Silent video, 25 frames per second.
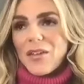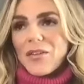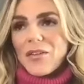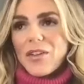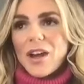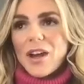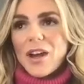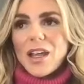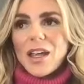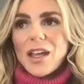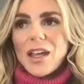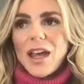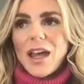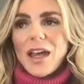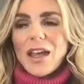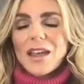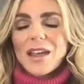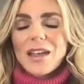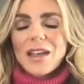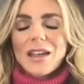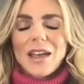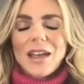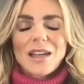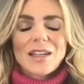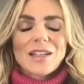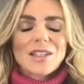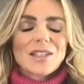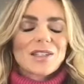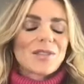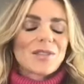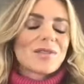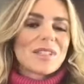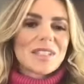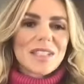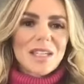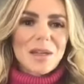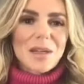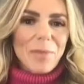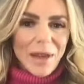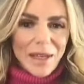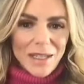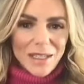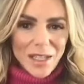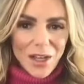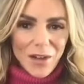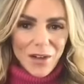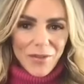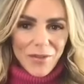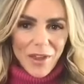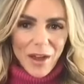Frank, I, I just don't see
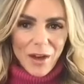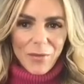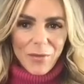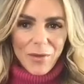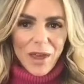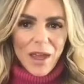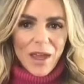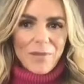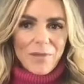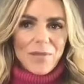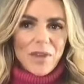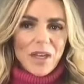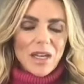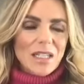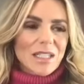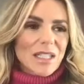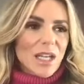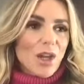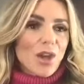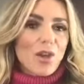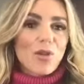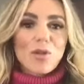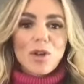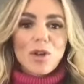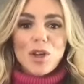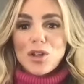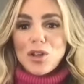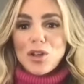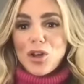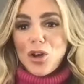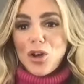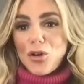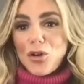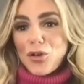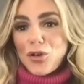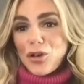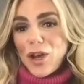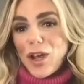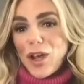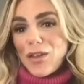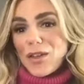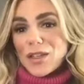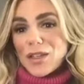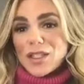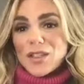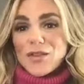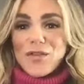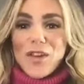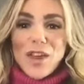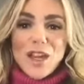myself that way. And he's like, you need to go create
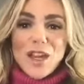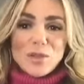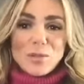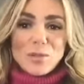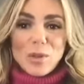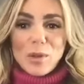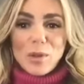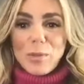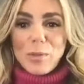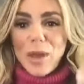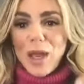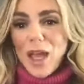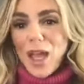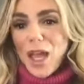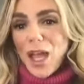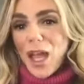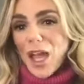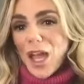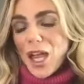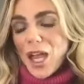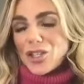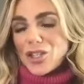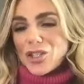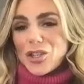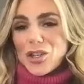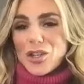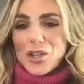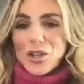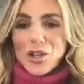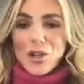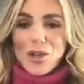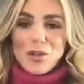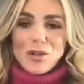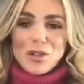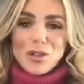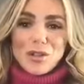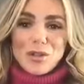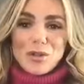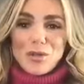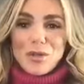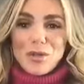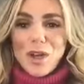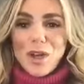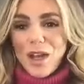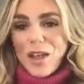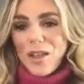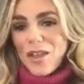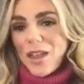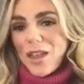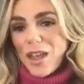this Facebook page and you need to go do
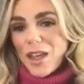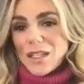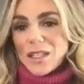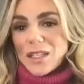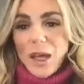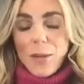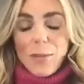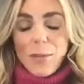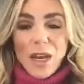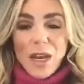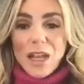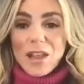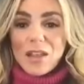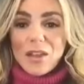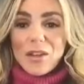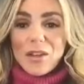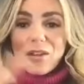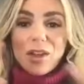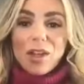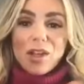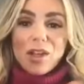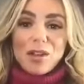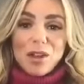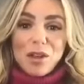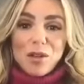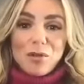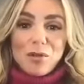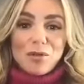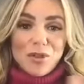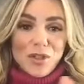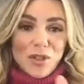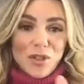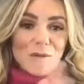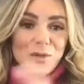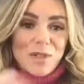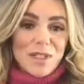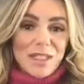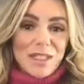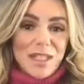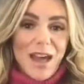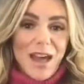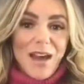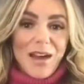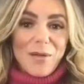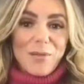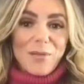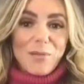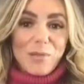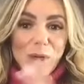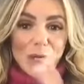this. I mean, he literally used you as
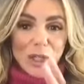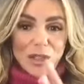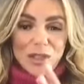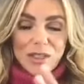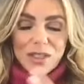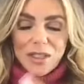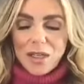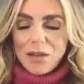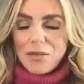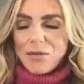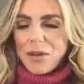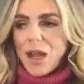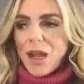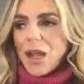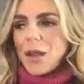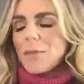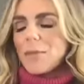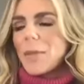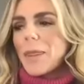that person, right?